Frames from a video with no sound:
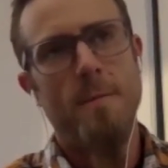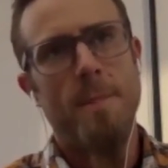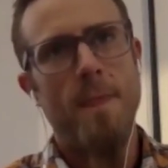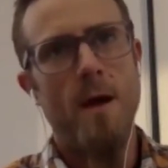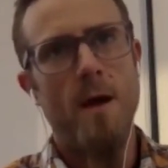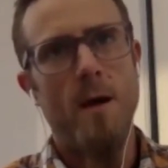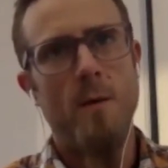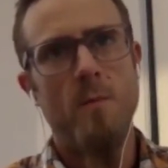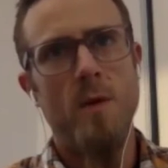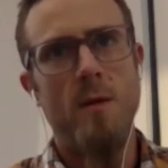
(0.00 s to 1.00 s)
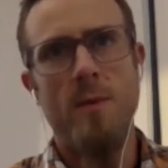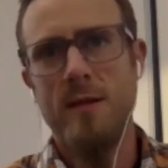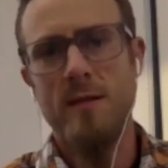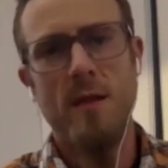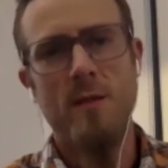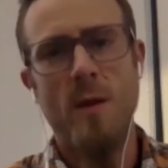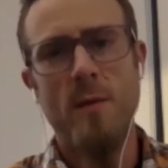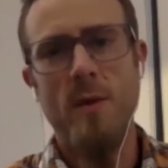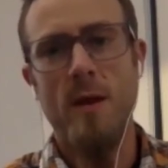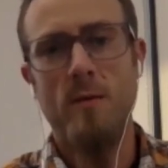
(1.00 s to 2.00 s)
and about the same time
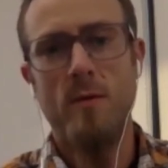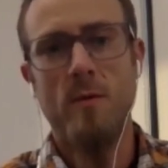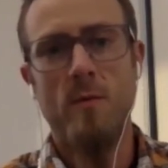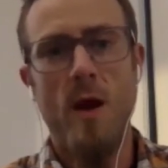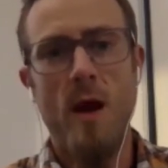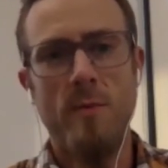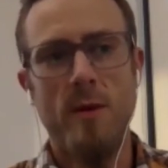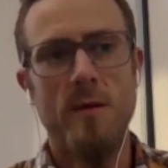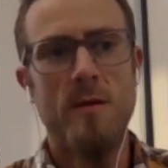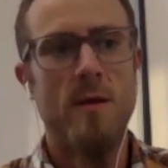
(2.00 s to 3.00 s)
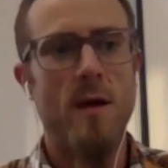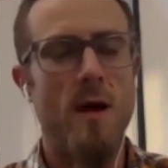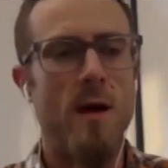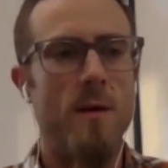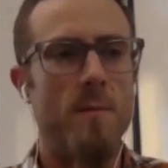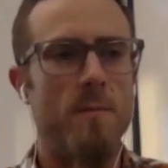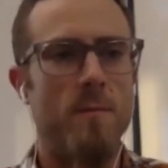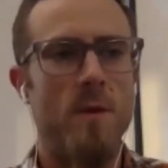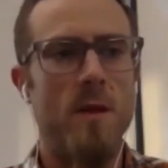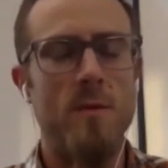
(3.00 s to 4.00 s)
I met Robin,
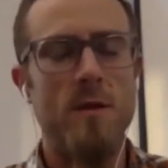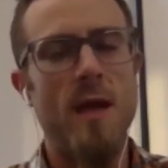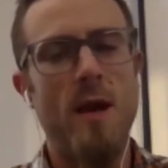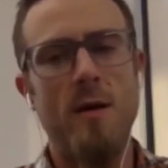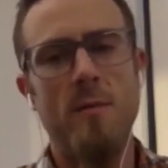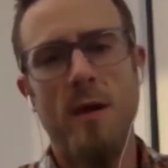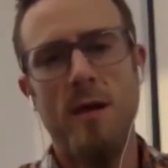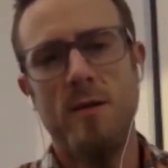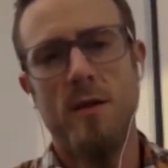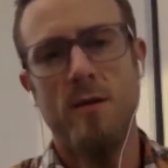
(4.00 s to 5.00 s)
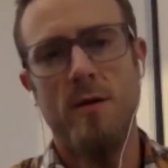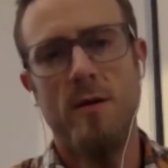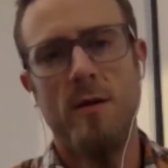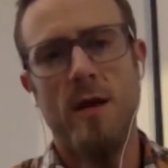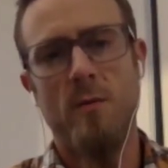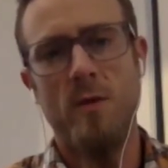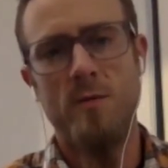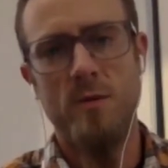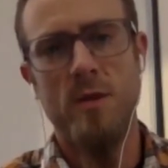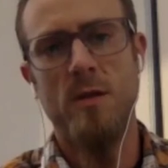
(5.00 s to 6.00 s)
him and Kara met each other at
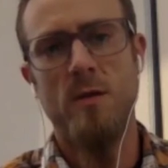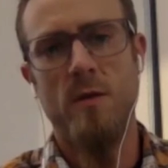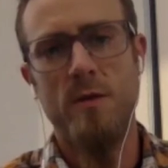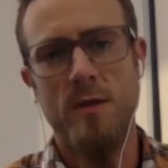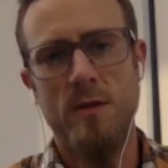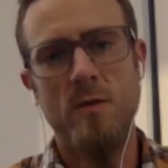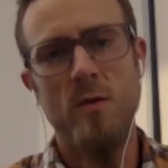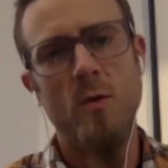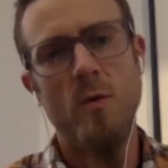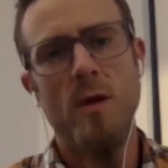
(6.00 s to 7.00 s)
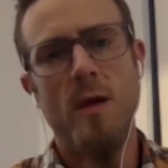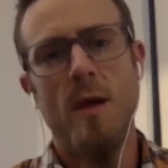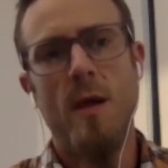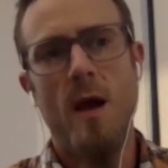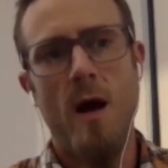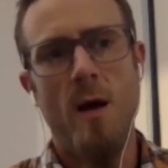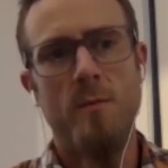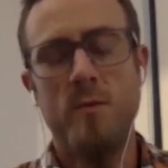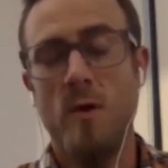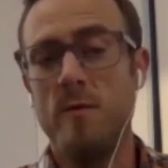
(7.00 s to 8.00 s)
West Virginia University too.
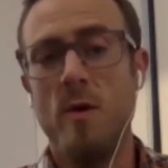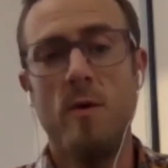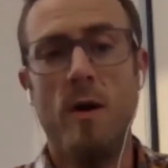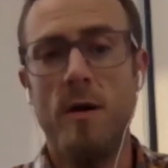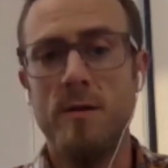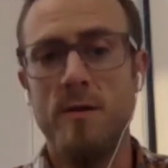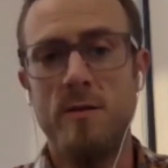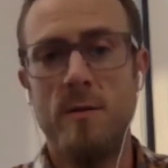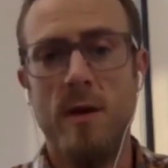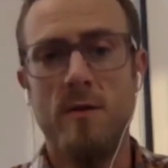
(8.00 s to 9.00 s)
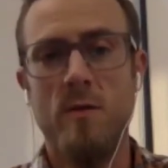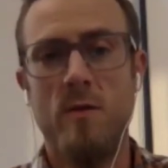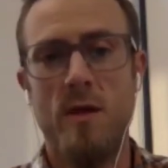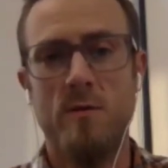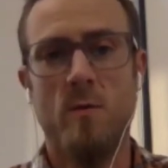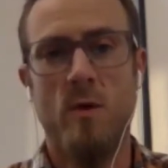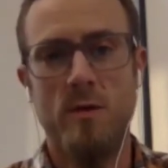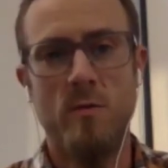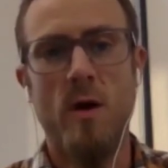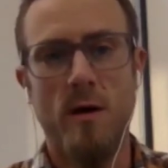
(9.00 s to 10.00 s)
So I've known her since about 2001
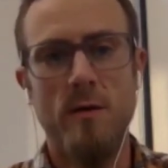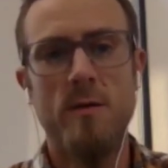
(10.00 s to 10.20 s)
as well.